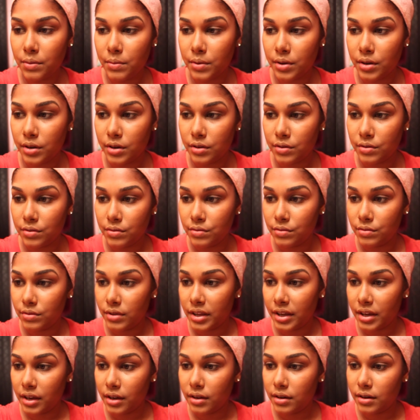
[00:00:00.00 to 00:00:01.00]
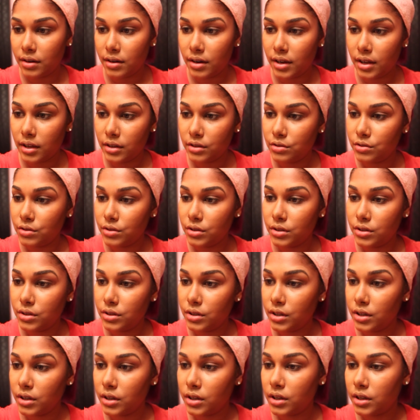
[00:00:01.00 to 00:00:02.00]
We're going to do like a natural
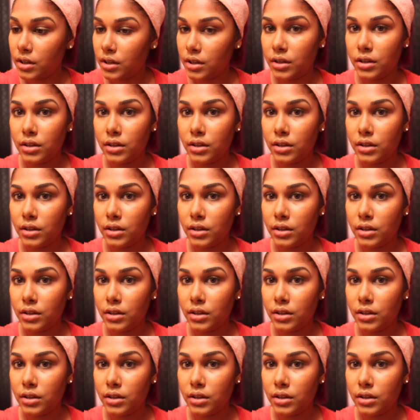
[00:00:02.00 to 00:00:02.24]
look.